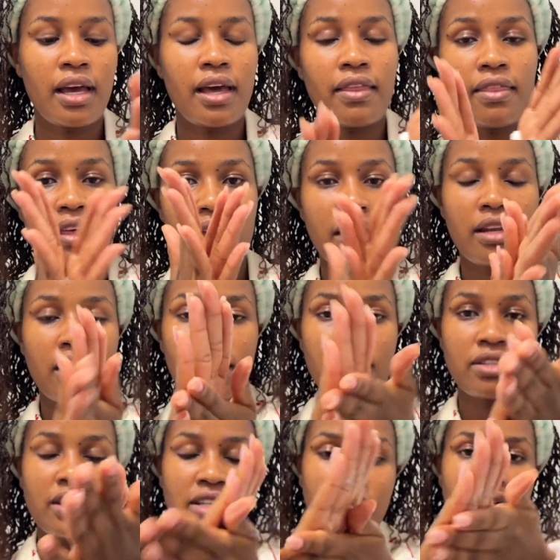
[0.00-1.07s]
And
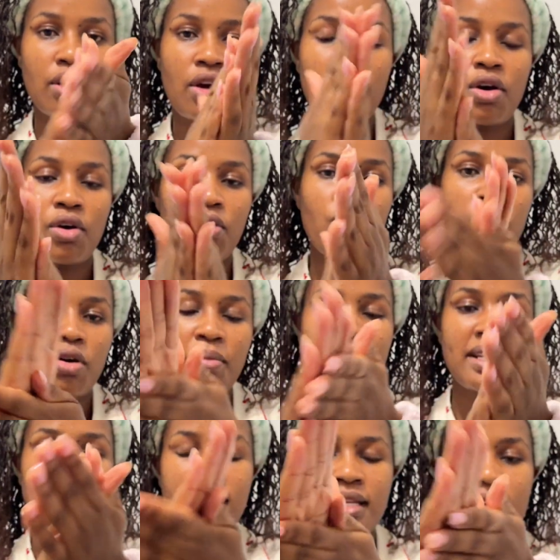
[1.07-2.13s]
then just warm
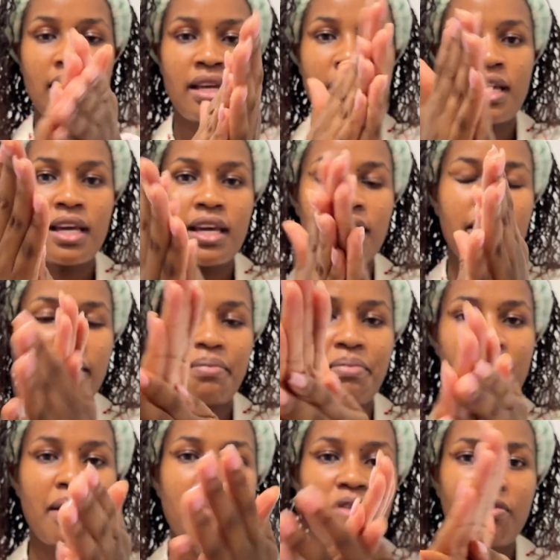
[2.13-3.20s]
it in the
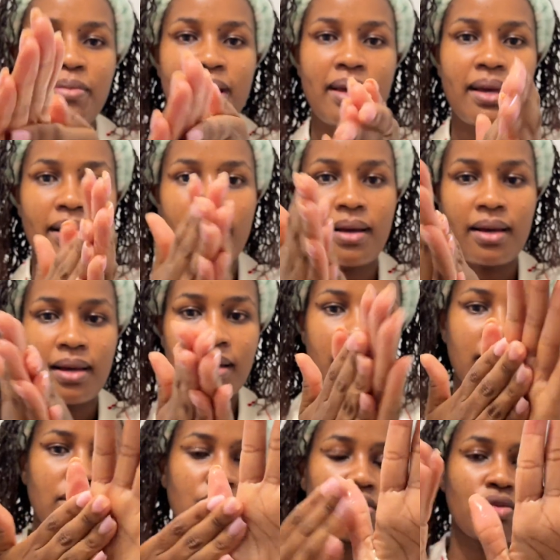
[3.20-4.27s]
palm of my
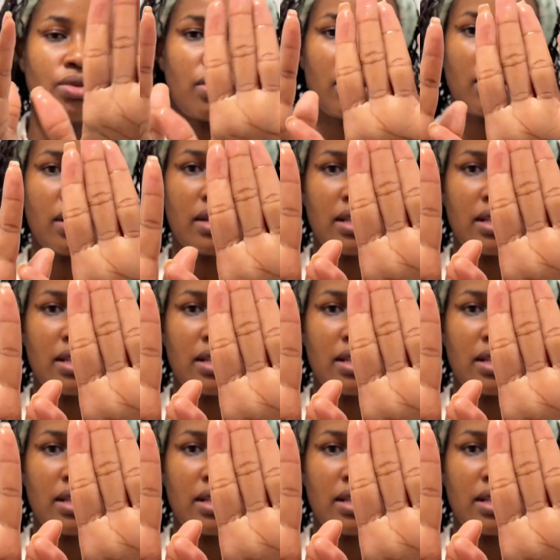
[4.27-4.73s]
hands to